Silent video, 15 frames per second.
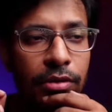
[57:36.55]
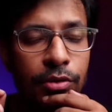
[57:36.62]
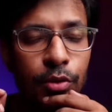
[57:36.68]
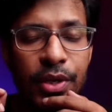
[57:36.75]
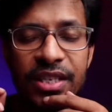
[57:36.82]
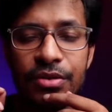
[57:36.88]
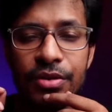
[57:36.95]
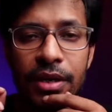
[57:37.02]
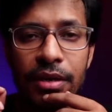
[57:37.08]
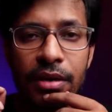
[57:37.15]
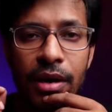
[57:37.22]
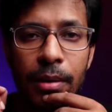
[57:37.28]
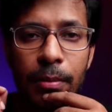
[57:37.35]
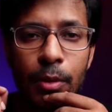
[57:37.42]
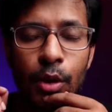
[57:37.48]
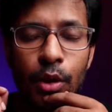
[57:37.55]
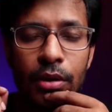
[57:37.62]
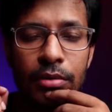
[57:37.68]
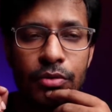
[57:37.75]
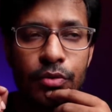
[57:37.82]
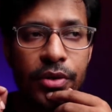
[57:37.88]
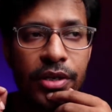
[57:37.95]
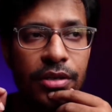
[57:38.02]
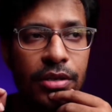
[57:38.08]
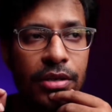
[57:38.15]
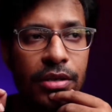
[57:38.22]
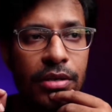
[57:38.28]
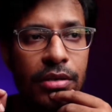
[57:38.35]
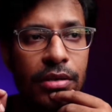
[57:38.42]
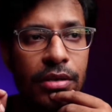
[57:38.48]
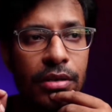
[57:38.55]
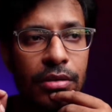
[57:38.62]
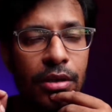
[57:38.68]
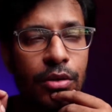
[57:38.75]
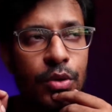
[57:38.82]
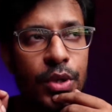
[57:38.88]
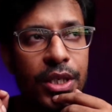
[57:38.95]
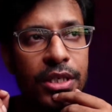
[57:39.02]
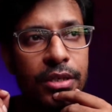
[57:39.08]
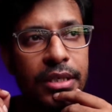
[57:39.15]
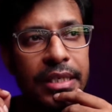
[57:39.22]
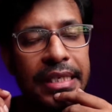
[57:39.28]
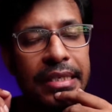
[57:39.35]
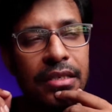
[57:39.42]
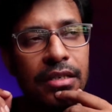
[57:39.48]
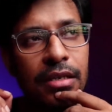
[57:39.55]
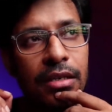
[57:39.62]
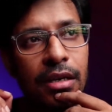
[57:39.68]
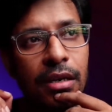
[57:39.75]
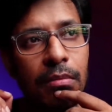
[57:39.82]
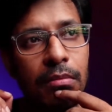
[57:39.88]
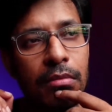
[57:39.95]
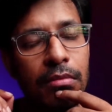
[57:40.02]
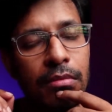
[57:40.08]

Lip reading: to Instagram or Twitter, not Twitter, Instagram.